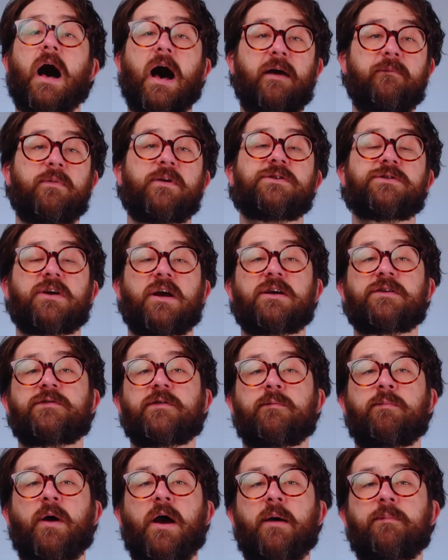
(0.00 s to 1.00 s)
I've been Josh for
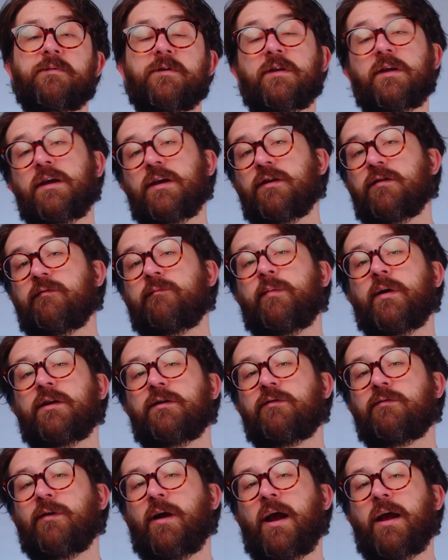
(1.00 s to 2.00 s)
Populi. You've been
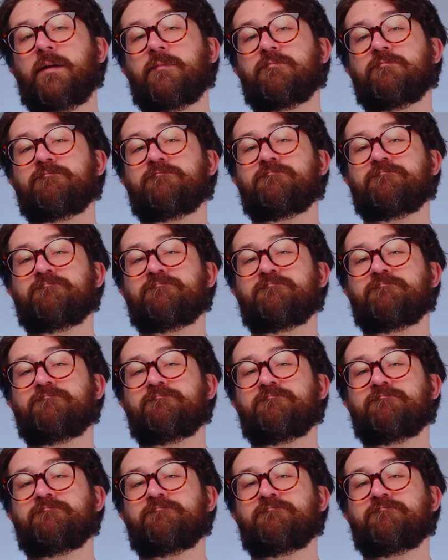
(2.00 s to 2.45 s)
great.